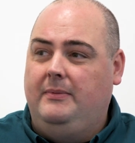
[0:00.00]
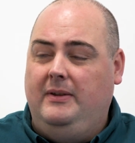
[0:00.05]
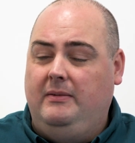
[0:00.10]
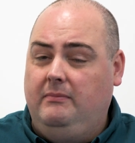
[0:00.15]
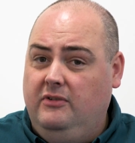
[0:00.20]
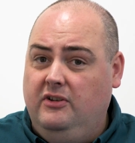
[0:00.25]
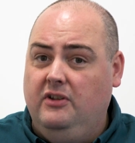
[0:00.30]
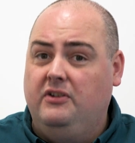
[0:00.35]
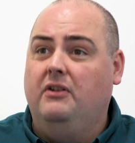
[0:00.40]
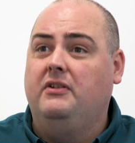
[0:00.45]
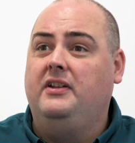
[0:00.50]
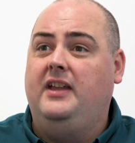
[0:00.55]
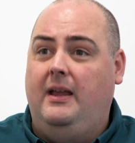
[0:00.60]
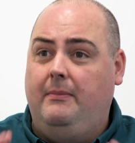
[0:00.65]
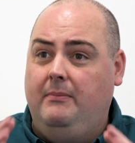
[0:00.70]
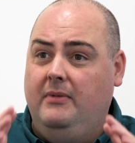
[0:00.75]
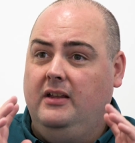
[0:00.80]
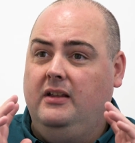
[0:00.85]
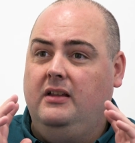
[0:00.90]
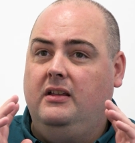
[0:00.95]
I mean, good on
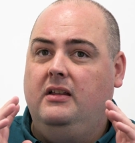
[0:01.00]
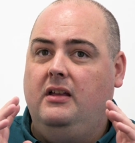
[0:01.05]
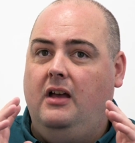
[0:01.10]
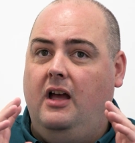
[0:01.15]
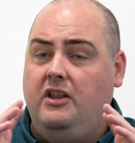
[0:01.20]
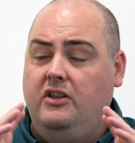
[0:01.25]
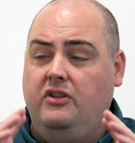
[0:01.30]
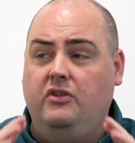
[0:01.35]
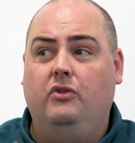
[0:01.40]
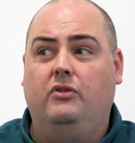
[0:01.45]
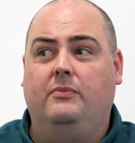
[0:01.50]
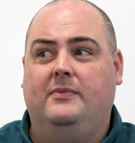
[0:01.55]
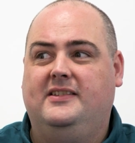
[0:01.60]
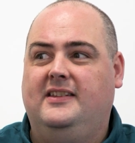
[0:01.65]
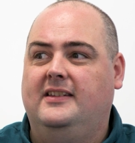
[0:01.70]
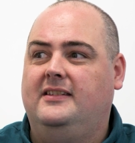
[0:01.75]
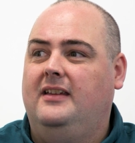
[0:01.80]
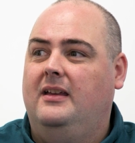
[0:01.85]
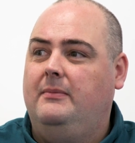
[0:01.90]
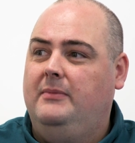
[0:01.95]
him. Enormous
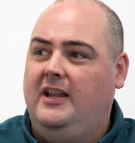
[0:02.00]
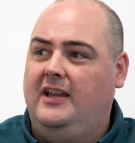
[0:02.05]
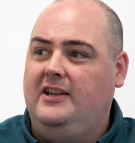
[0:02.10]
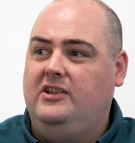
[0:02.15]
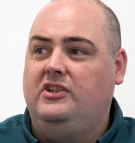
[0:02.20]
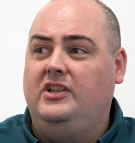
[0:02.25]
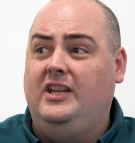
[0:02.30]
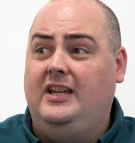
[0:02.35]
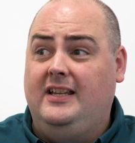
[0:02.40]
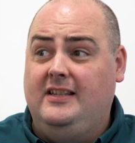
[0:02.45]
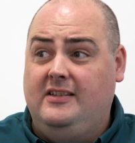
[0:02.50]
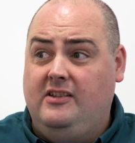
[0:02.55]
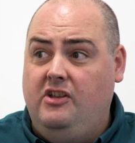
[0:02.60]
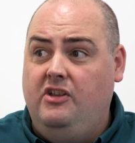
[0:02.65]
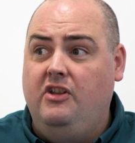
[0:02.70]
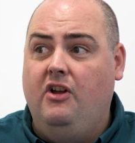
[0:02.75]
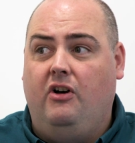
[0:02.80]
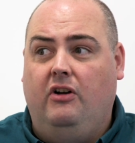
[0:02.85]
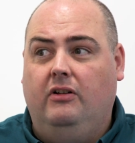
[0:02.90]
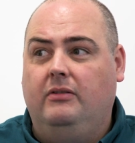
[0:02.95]
determination. It has
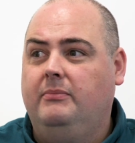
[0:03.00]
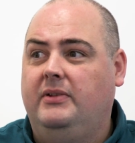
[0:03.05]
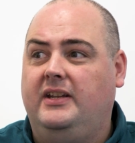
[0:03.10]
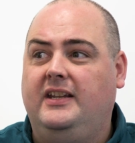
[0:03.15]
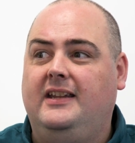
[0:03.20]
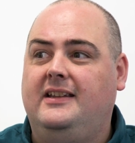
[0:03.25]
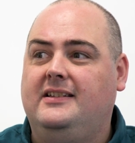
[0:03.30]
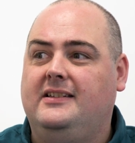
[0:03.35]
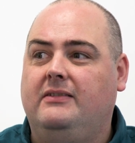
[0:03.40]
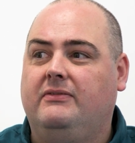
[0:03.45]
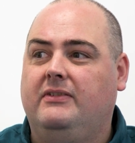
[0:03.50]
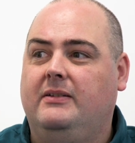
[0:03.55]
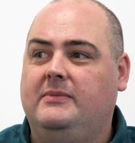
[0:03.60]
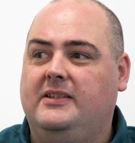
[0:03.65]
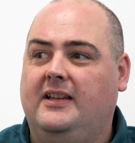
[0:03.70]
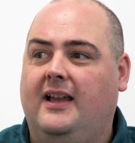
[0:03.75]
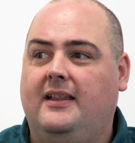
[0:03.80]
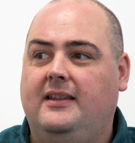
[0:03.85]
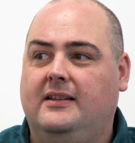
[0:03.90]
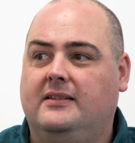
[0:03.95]
not been easy for him
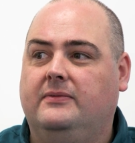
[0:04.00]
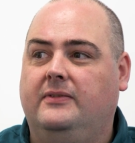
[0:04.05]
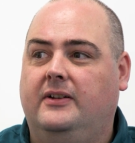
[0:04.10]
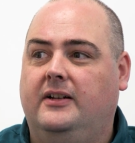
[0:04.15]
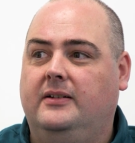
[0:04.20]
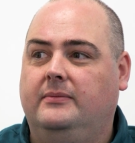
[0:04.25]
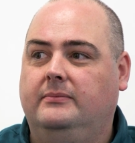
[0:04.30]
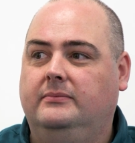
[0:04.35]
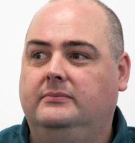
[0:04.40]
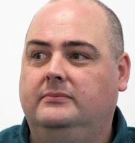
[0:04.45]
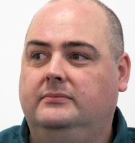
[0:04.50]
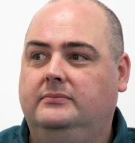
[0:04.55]
to get this far.